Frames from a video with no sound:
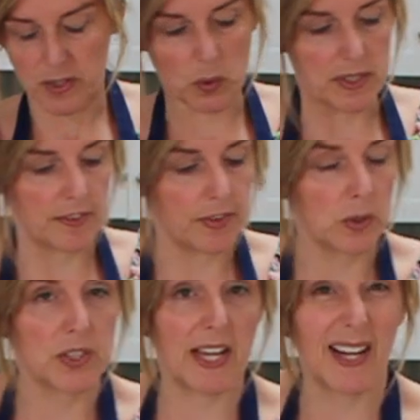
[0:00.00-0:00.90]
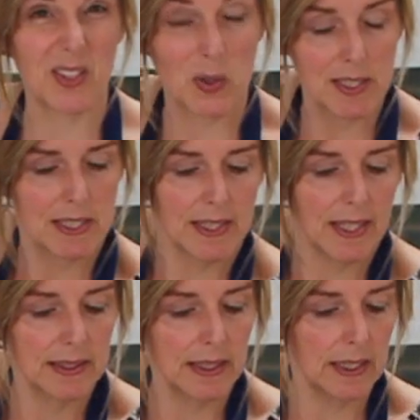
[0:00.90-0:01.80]
quite difficult to get out, so I did
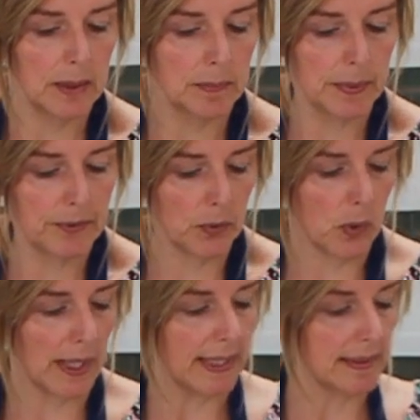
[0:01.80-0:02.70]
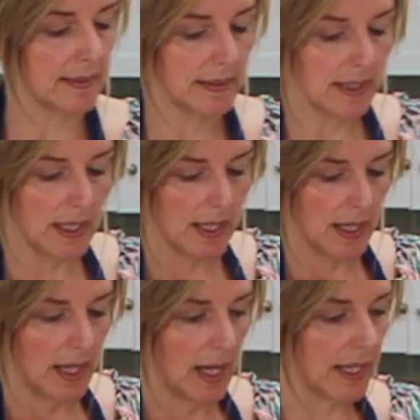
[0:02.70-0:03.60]
that beforehand.
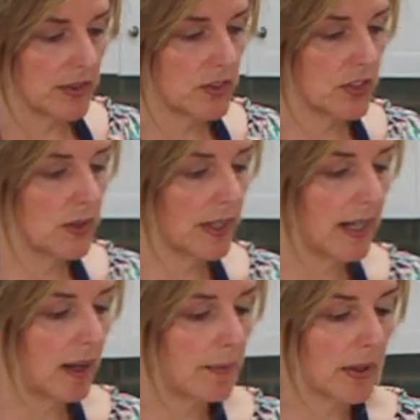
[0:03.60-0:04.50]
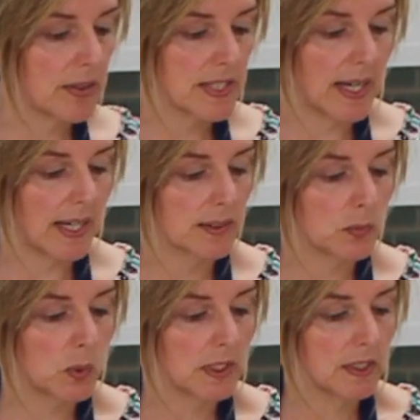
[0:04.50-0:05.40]
And to that I'm going to add
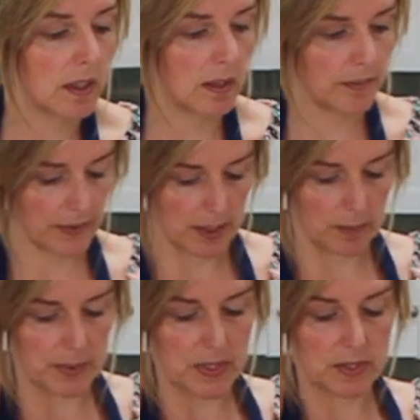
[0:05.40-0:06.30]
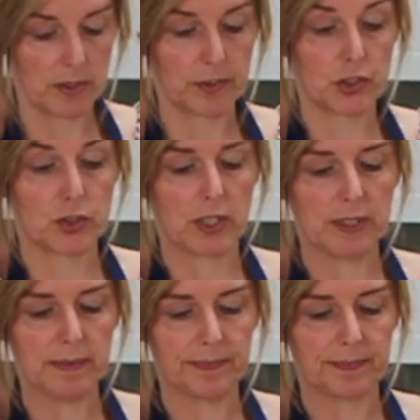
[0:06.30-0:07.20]
1.5 cups of sugar,